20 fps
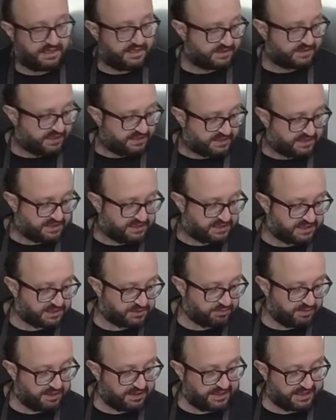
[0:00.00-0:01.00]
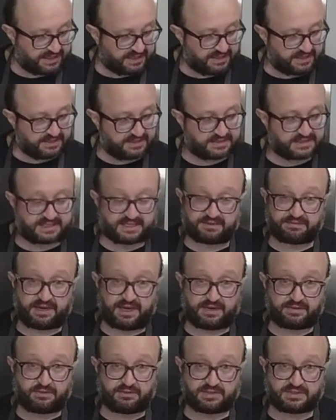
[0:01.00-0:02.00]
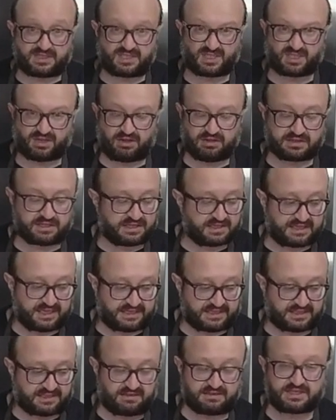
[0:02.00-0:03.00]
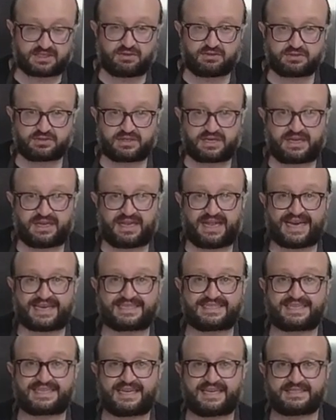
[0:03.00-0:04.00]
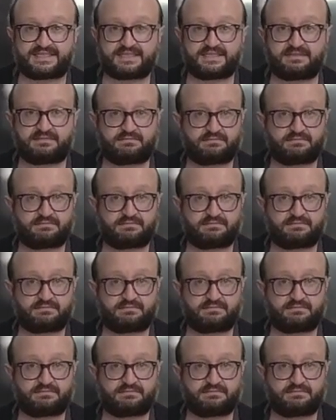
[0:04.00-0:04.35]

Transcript: such as this one, like a little serrano and salt, and that's the result to it, and lactic acid,